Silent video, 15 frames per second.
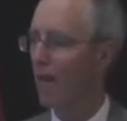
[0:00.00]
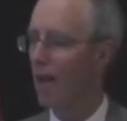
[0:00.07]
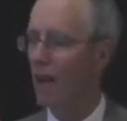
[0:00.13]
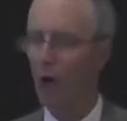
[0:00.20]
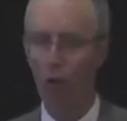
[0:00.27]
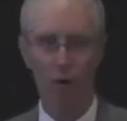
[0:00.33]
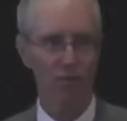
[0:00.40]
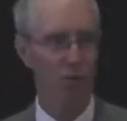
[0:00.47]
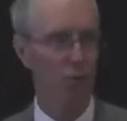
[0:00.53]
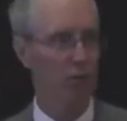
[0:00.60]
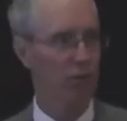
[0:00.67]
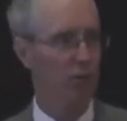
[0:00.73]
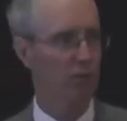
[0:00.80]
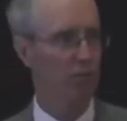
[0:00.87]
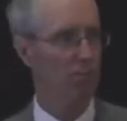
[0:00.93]
However,
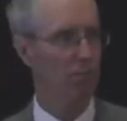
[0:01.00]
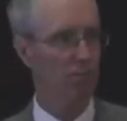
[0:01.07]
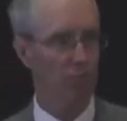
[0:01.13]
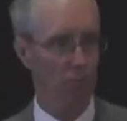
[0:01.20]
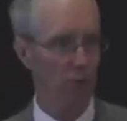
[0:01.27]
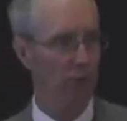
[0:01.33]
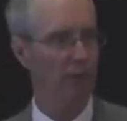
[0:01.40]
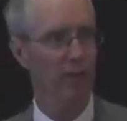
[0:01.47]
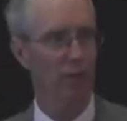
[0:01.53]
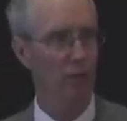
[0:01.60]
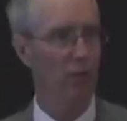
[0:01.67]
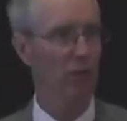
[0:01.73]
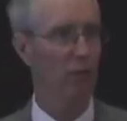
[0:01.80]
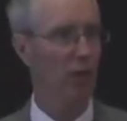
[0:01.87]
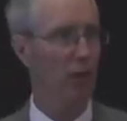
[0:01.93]
when you're putting in
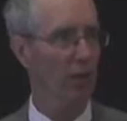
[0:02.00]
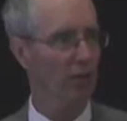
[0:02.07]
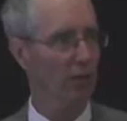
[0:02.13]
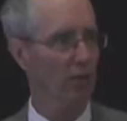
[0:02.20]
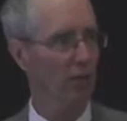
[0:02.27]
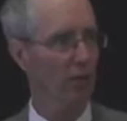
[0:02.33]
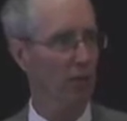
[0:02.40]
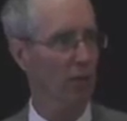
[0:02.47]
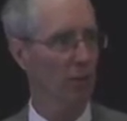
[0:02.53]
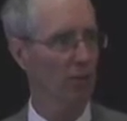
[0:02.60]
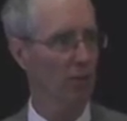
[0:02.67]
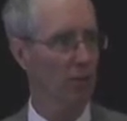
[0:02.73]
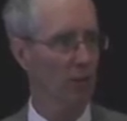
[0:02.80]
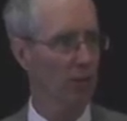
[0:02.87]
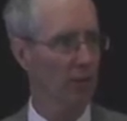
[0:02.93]
new electrical
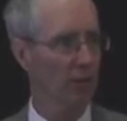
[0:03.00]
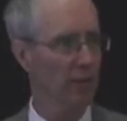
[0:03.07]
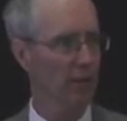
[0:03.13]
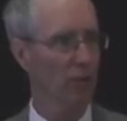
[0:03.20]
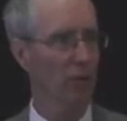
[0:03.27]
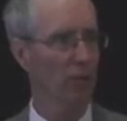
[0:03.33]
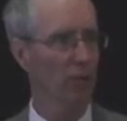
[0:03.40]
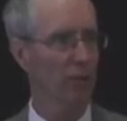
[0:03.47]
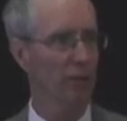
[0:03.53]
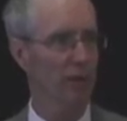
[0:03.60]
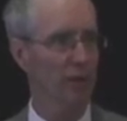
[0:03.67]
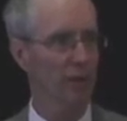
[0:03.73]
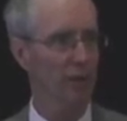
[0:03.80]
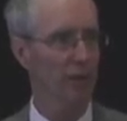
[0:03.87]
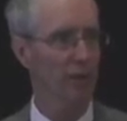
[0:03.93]
equipment, putting any new
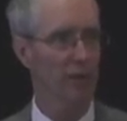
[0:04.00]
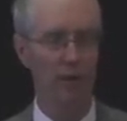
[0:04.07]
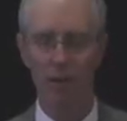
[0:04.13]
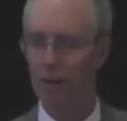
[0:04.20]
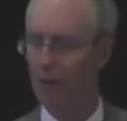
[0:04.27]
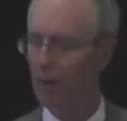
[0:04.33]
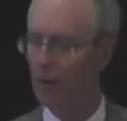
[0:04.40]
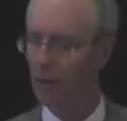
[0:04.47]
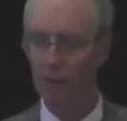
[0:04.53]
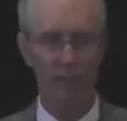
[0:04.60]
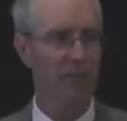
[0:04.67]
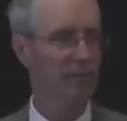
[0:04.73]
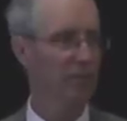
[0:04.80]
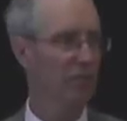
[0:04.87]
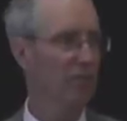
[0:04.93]
equipment in,
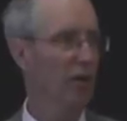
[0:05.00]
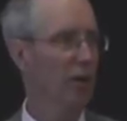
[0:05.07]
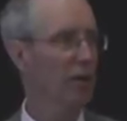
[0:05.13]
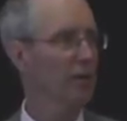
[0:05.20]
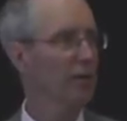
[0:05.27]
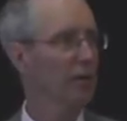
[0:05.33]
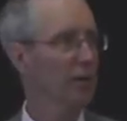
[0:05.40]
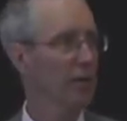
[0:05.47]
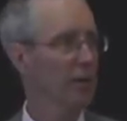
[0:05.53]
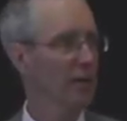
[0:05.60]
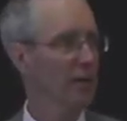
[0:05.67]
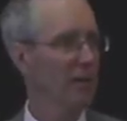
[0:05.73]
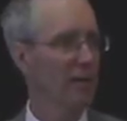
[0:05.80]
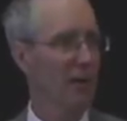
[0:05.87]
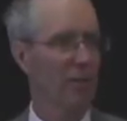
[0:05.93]
get this done.
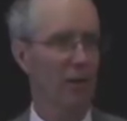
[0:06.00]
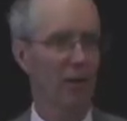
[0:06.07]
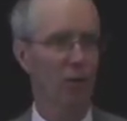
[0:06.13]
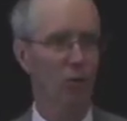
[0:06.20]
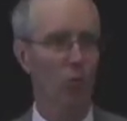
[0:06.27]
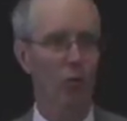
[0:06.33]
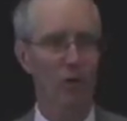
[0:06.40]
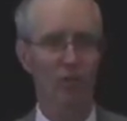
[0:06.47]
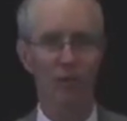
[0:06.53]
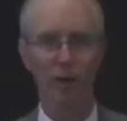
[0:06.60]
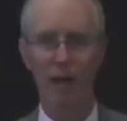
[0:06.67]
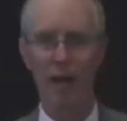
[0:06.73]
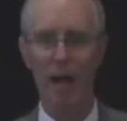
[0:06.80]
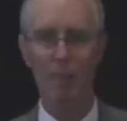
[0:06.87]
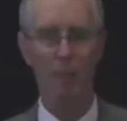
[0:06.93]
I mean, I don't know when it's
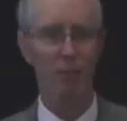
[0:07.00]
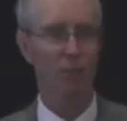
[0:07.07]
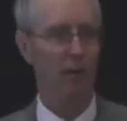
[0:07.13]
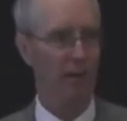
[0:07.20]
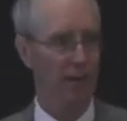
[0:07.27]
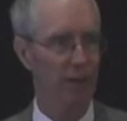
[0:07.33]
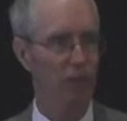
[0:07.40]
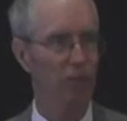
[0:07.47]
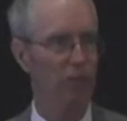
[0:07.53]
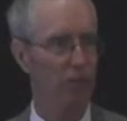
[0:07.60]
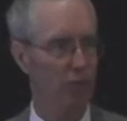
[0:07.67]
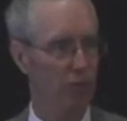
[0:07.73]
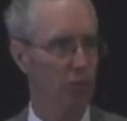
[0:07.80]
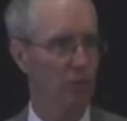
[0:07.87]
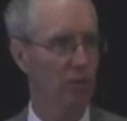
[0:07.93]
going to happen, but later or
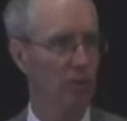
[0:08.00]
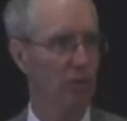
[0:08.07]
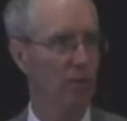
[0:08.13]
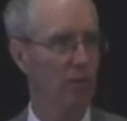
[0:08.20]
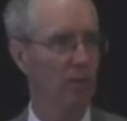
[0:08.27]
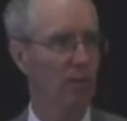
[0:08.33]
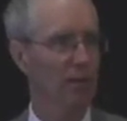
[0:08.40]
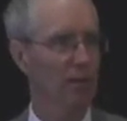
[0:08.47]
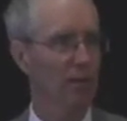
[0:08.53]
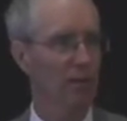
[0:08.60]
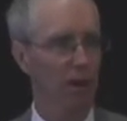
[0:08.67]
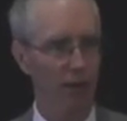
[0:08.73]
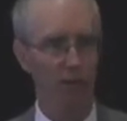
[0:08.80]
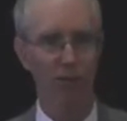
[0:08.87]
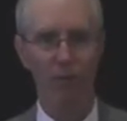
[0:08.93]
sooner,
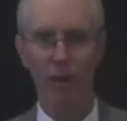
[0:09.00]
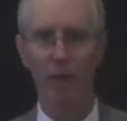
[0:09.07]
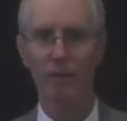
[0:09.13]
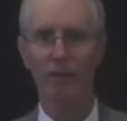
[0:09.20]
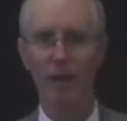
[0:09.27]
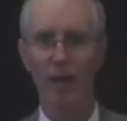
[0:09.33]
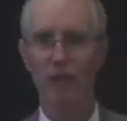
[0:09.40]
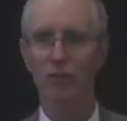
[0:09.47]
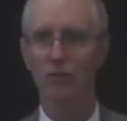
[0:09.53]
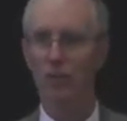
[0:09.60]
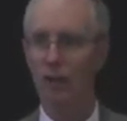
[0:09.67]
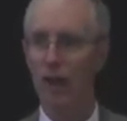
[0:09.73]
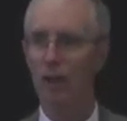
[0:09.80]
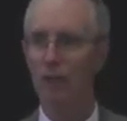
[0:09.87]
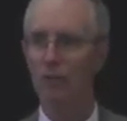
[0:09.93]
arc flash hazard
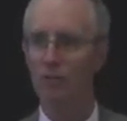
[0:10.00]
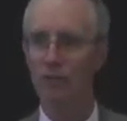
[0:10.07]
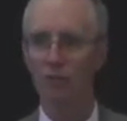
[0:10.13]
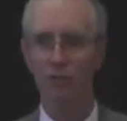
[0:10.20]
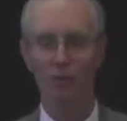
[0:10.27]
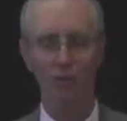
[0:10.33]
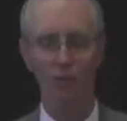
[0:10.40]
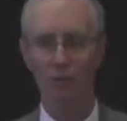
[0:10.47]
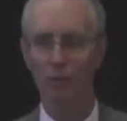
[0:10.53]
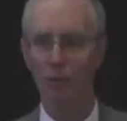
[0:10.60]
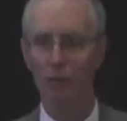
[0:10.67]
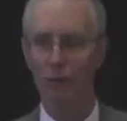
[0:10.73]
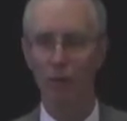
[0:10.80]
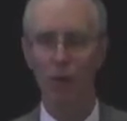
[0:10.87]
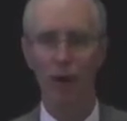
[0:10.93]
analysis are going to be
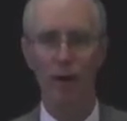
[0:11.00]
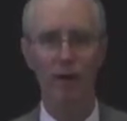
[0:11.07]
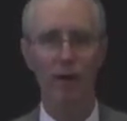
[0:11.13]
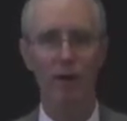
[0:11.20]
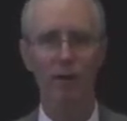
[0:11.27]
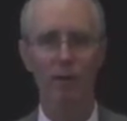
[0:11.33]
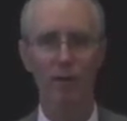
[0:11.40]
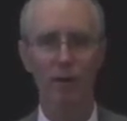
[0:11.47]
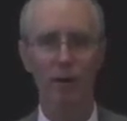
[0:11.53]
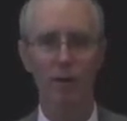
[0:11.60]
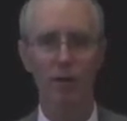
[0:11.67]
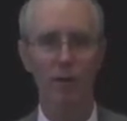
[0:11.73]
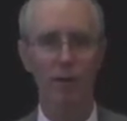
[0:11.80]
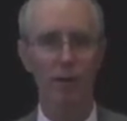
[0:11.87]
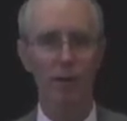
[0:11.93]
required out
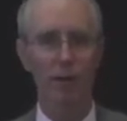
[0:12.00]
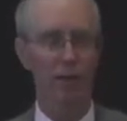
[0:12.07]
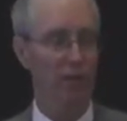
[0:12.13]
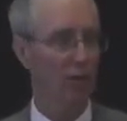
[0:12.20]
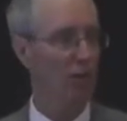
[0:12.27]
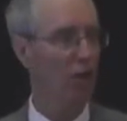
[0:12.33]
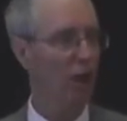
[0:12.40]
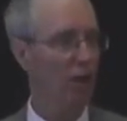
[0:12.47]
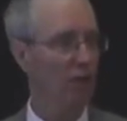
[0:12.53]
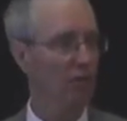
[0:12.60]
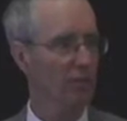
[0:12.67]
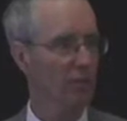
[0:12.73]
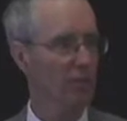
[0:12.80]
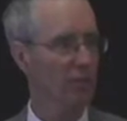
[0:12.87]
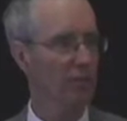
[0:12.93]
there, and they're
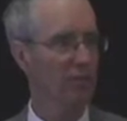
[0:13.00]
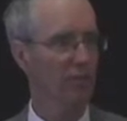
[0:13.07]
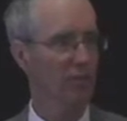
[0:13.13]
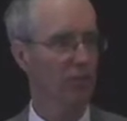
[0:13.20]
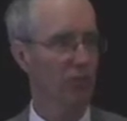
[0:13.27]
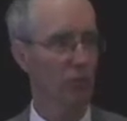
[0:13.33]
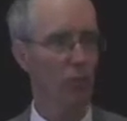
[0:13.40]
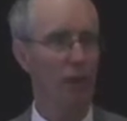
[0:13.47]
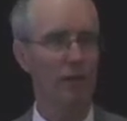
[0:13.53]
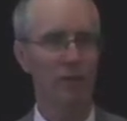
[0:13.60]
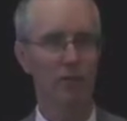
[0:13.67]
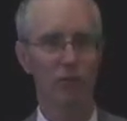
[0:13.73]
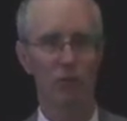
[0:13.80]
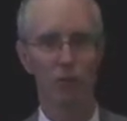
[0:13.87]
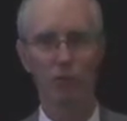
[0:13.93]
costly if you wait
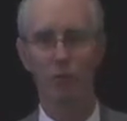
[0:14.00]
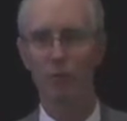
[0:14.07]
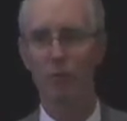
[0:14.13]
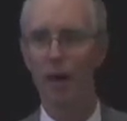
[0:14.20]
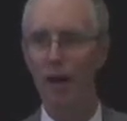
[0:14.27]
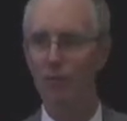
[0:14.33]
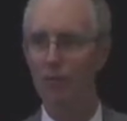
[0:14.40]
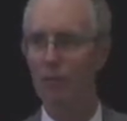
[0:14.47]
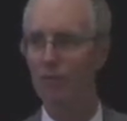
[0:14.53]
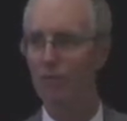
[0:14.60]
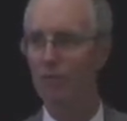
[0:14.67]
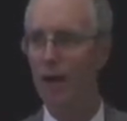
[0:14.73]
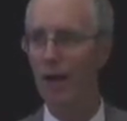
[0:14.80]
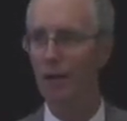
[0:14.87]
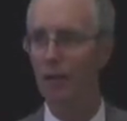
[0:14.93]
and do them after the
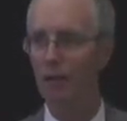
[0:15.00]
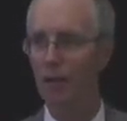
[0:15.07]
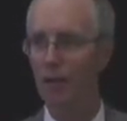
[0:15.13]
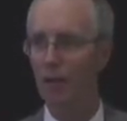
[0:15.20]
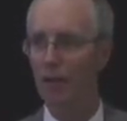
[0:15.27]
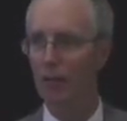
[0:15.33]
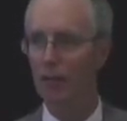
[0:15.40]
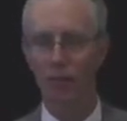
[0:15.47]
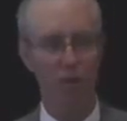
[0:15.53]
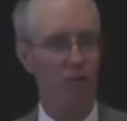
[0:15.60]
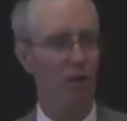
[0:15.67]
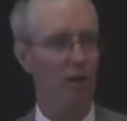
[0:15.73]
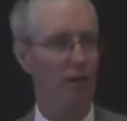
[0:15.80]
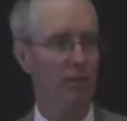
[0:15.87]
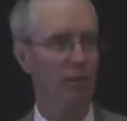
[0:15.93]
fact. You're
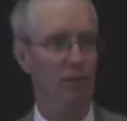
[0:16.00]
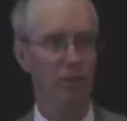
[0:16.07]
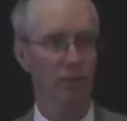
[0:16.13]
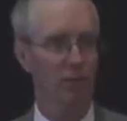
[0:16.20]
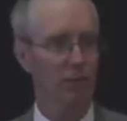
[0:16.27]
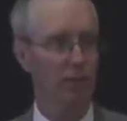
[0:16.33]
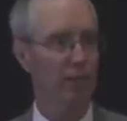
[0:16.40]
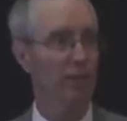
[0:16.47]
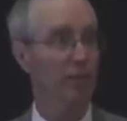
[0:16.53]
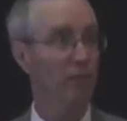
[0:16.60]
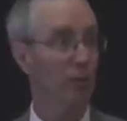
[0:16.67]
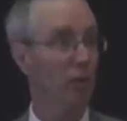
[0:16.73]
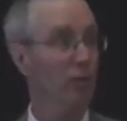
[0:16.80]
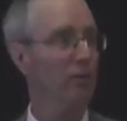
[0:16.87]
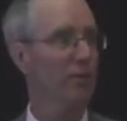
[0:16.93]
talking $10,000 to
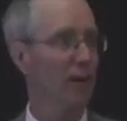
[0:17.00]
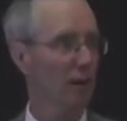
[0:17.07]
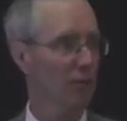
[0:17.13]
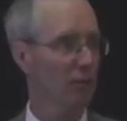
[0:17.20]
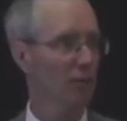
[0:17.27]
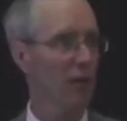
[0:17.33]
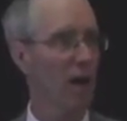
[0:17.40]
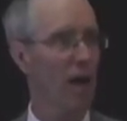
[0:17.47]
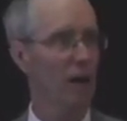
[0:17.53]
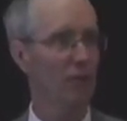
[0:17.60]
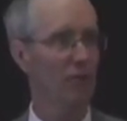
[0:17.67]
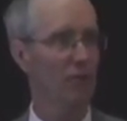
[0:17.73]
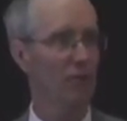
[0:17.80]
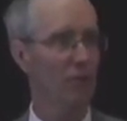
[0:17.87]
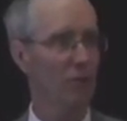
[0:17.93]

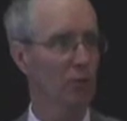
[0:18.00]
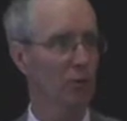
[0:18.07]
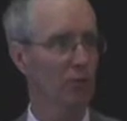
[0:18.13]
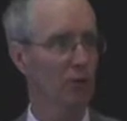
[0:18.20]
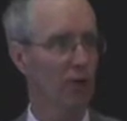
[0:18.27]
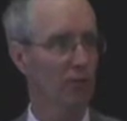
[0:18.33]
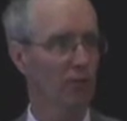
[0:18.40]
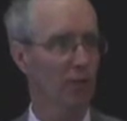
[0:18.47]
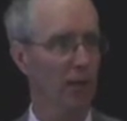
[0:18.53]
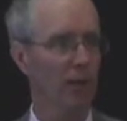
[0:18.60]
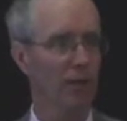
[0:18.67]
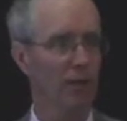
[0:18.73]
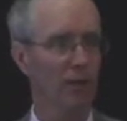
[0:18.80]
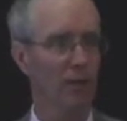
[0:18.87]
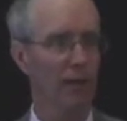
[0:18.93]
$40,000 to do an arc
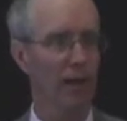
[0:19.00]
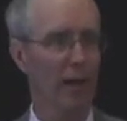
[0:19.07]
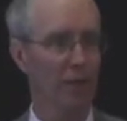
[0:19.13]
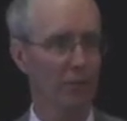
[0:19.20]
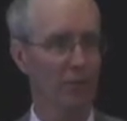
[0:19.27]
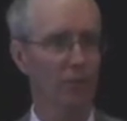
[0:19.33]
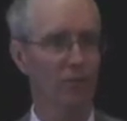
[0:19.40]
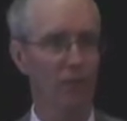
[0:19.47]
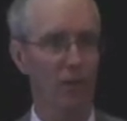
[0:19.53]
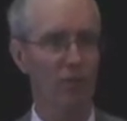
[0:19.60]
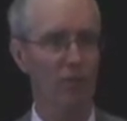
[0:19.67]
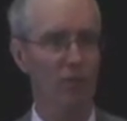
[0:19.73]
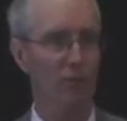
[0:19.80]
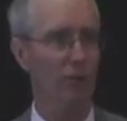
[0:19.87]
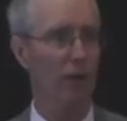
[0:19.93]
flash hazard
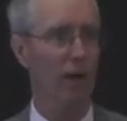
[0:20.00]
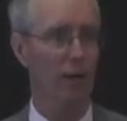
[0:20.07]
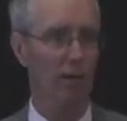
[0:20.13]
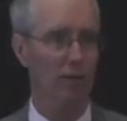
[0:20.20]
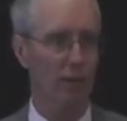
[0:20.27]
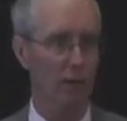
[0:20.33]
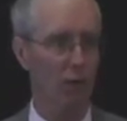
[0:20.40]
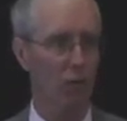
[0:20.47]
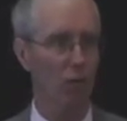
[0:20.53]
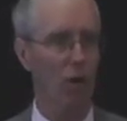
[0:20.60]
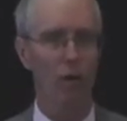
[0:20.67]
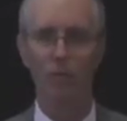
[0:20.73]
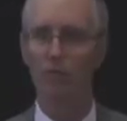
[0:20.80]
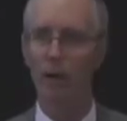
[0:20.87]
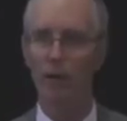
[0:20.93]
assessment by a
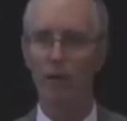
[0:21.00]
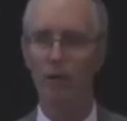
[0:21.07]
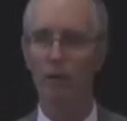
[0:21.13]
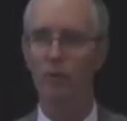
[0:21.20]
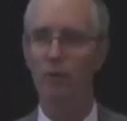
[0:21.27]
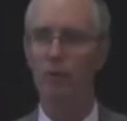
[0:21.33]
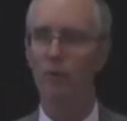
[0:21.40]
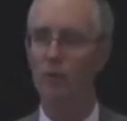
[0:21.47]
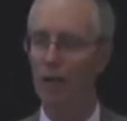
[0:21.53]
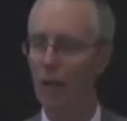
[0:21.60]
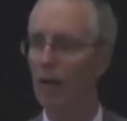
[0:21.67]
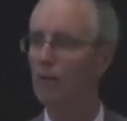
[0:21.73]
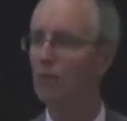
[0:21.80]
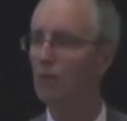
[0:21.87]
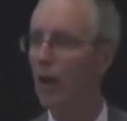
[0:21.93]
qualified electrical
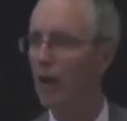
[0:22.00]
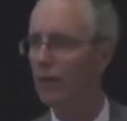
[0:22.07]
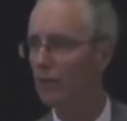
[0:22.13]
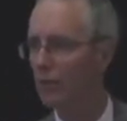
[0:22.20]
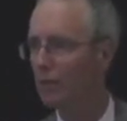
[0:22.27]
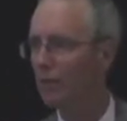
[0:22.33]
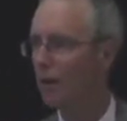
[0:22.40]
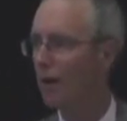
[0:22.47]
contractor.